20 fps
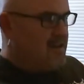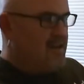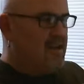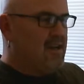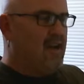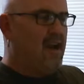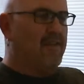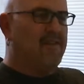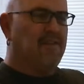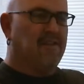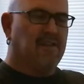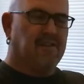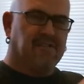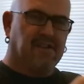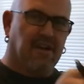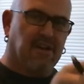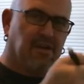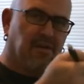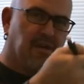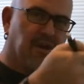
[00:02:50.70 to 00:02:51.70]
And then this
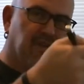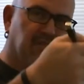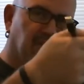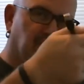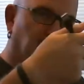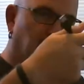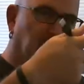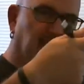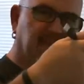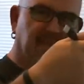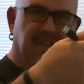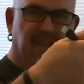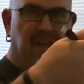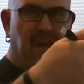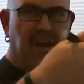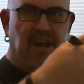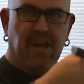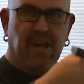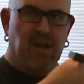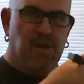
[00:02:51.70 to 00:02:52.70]
other end just plugs into
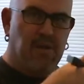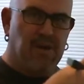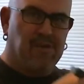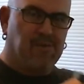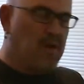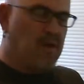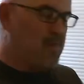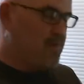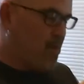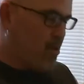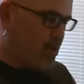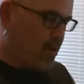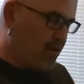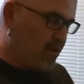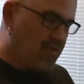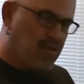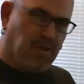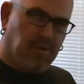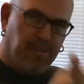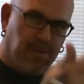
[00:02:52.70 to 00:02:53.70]
any USB port on
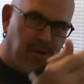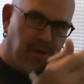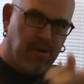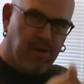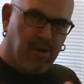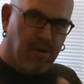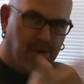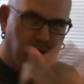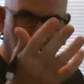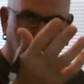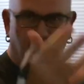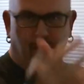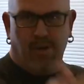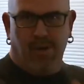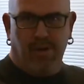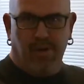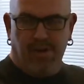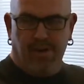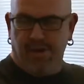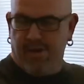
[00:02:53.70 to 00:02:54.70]
your computer
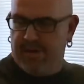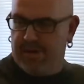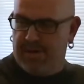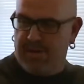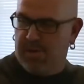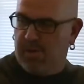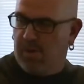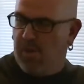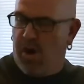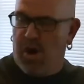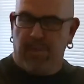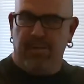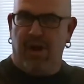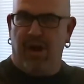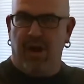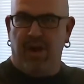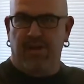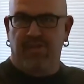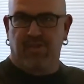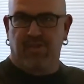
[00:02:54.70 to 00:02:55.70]
or your wall plugs or